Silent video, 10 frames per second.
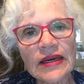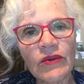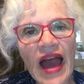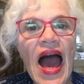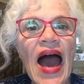
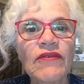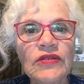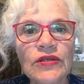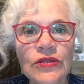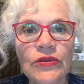have
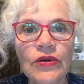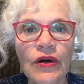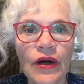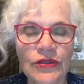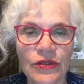to do
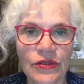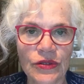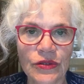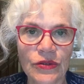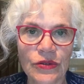
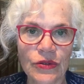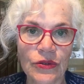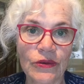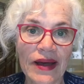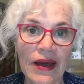consciousness
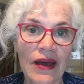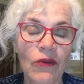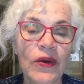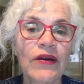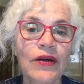to
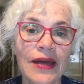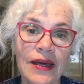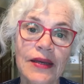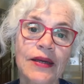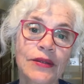we are
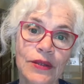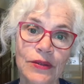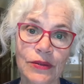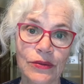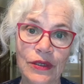getting to
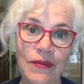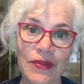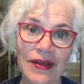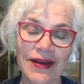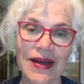do
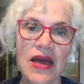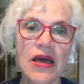something.